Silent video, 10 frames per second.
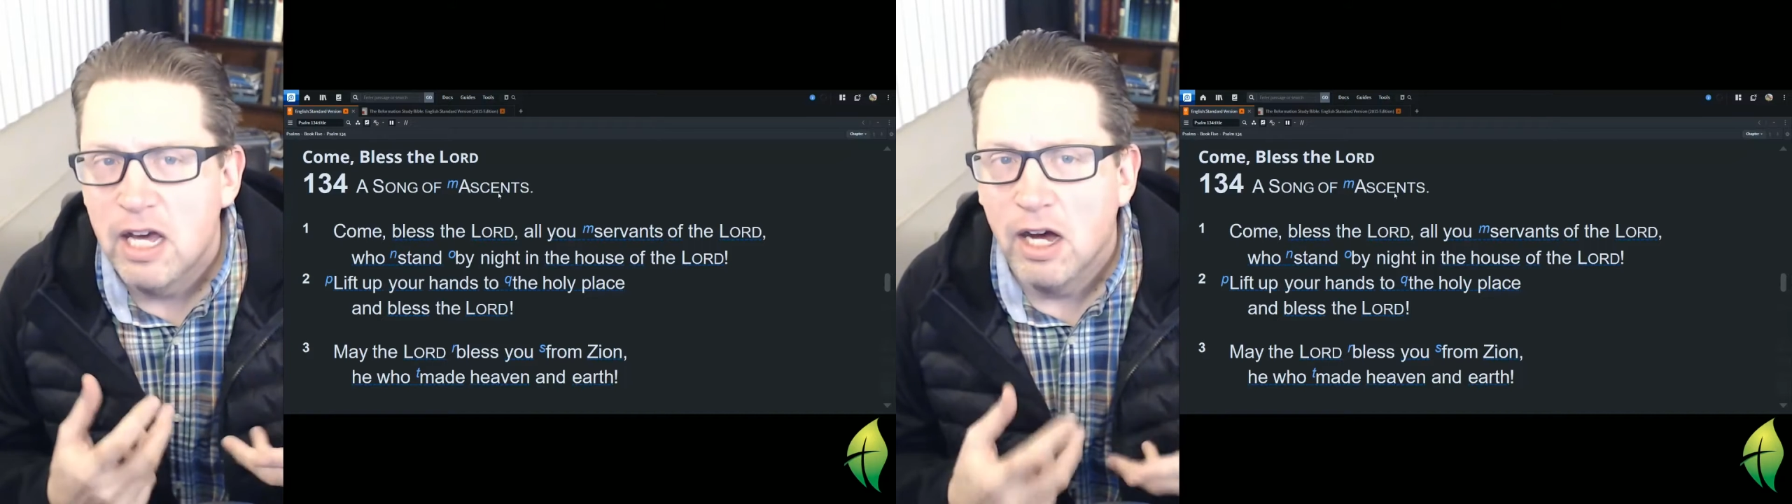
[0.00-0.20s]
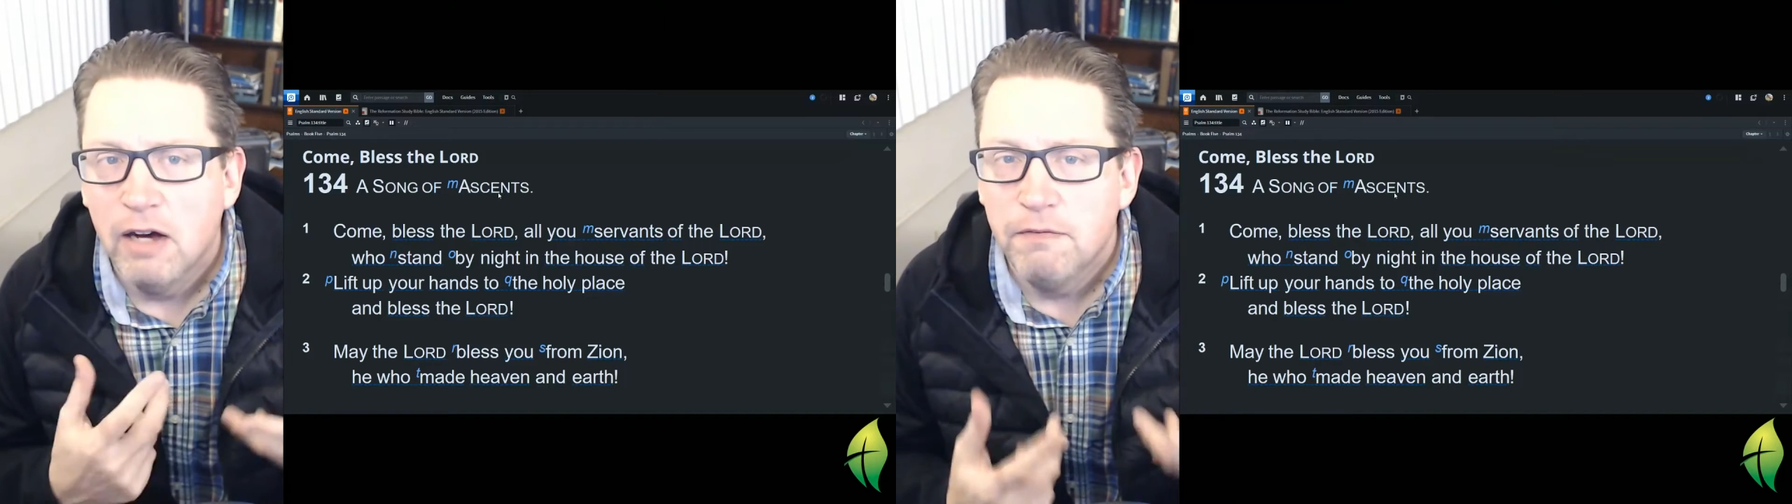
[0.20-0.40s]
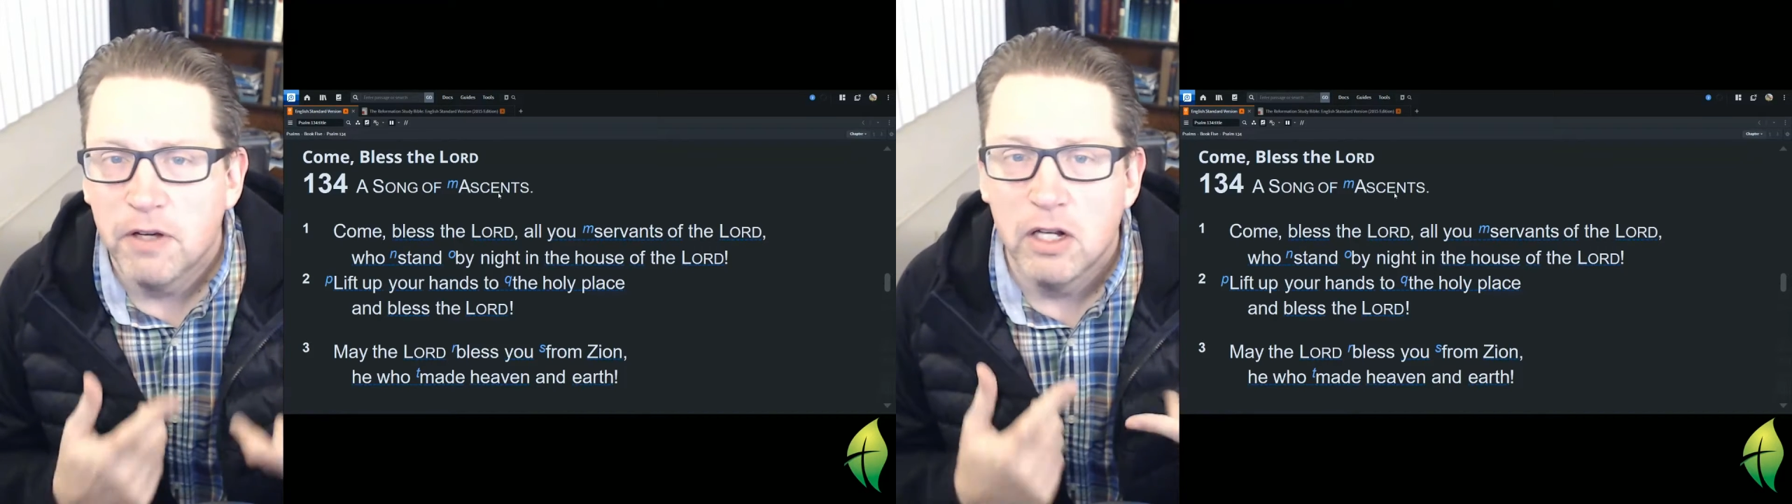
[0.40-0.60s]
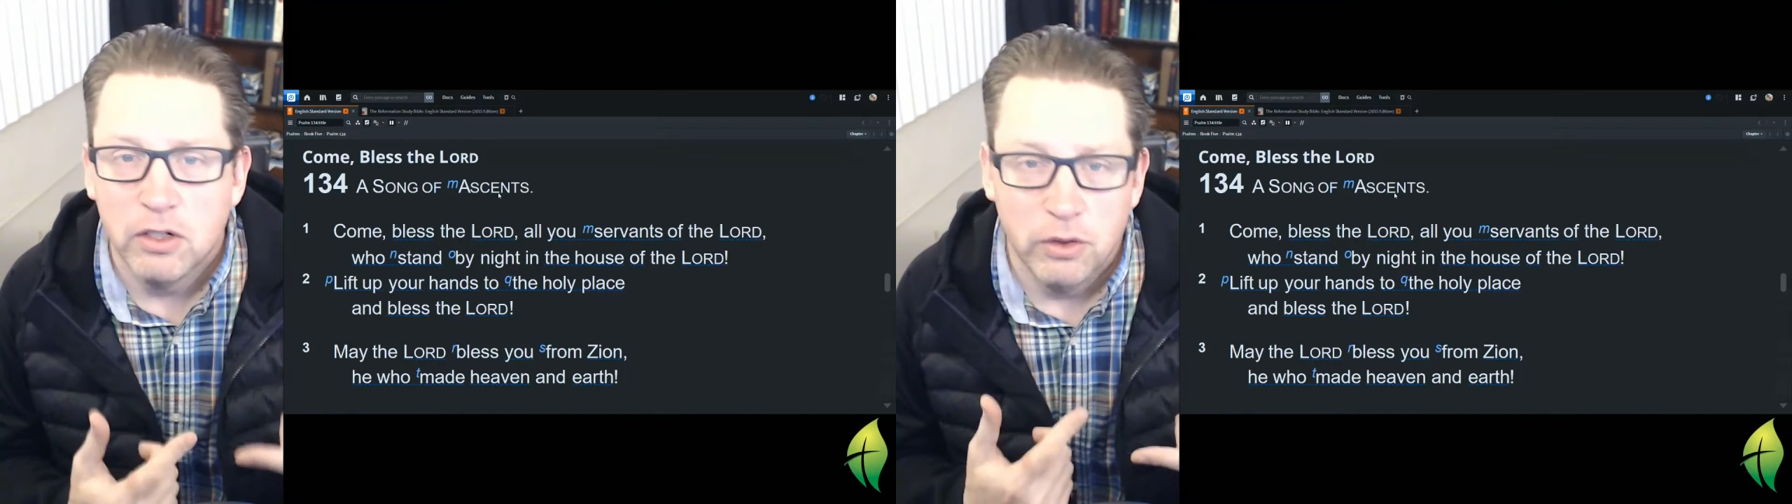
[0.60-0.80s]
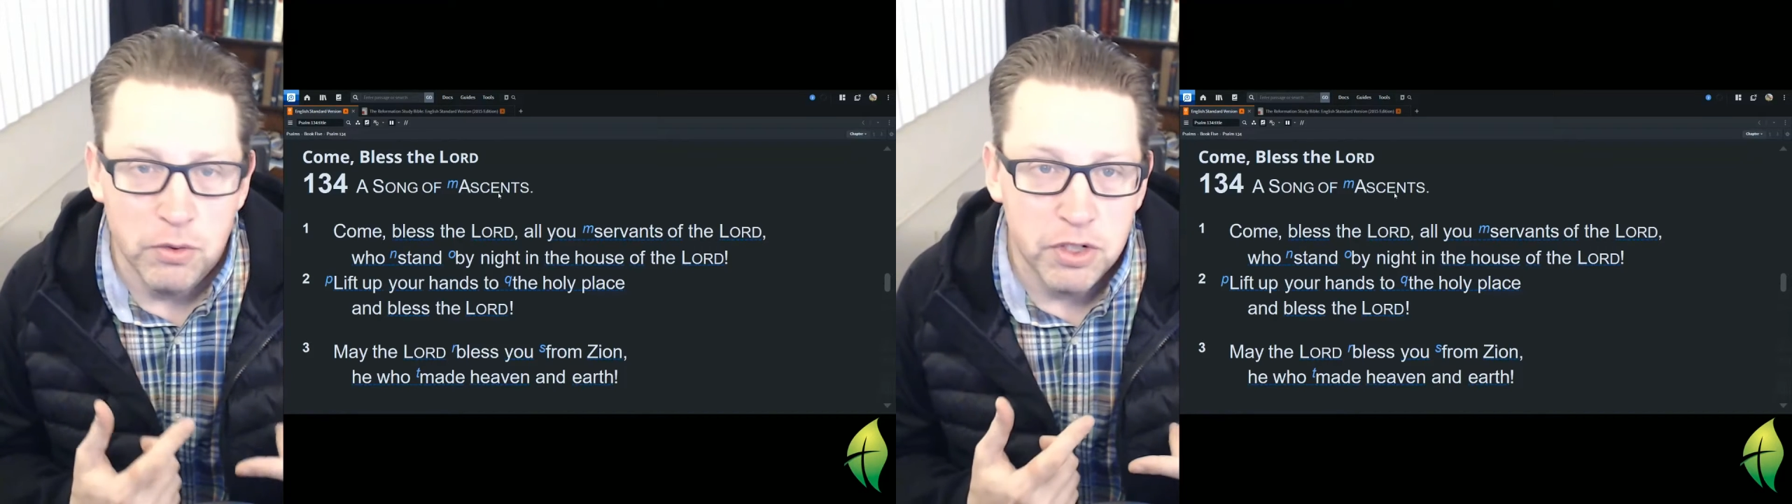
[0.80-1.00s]
of
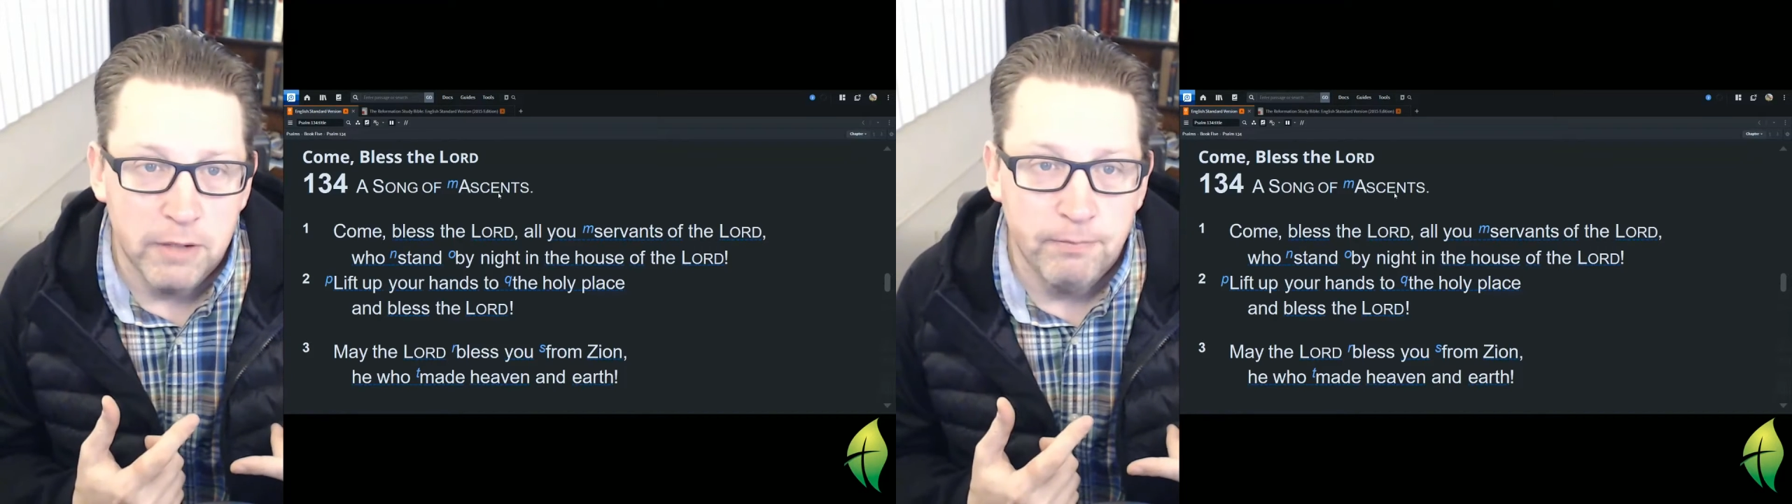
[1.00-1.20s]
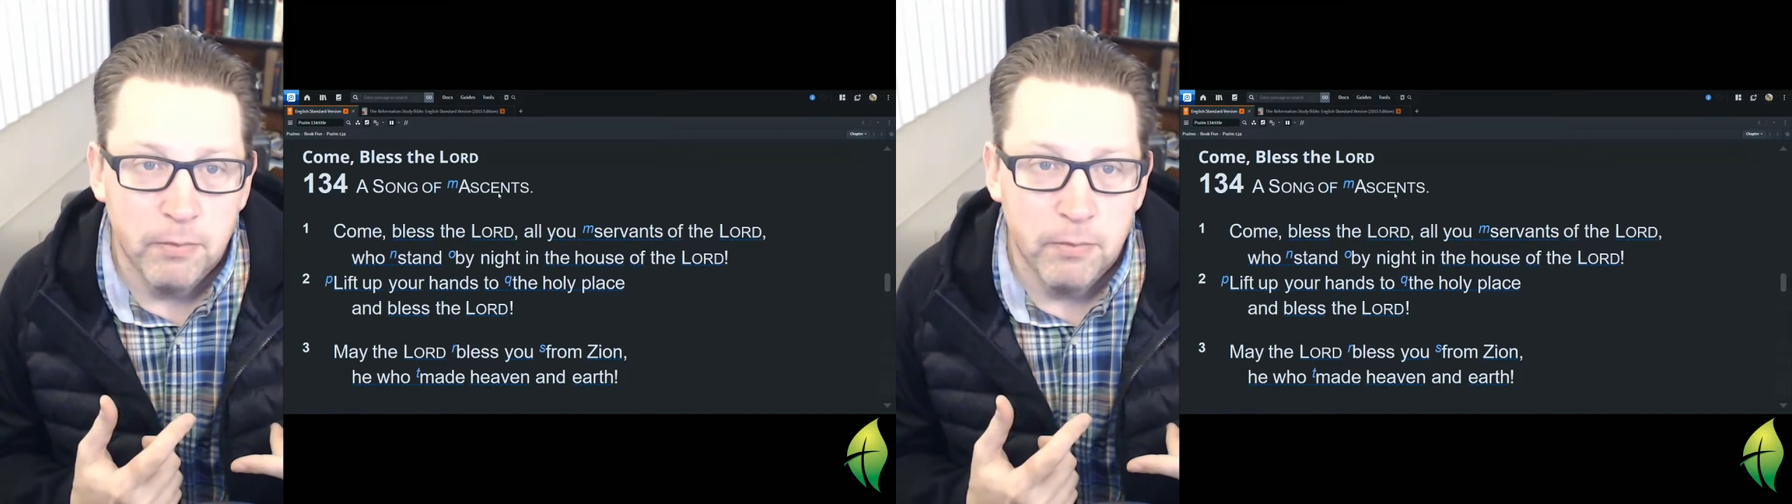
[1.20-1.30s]
conclusion.